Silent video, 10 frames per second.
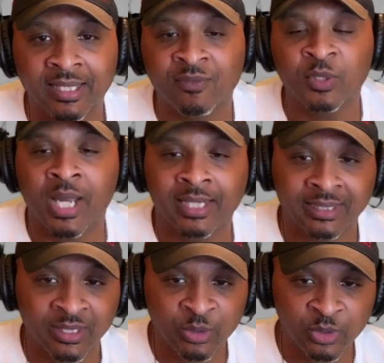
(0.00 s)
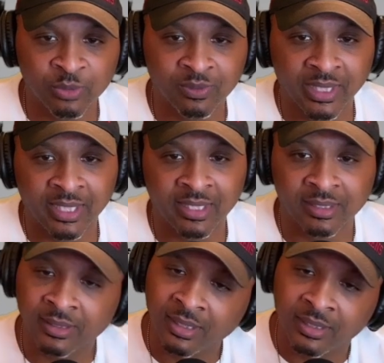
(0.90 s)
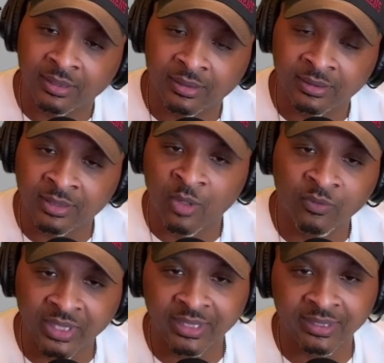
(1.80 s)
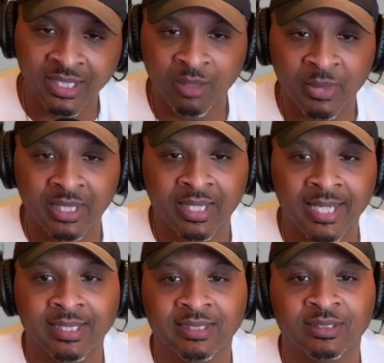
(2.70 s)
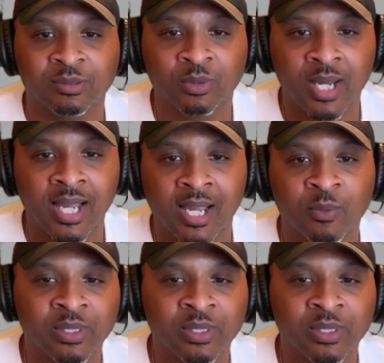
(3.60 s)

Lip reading: If you're out there in YouTube land, don't forget to comment, like, and subscribe.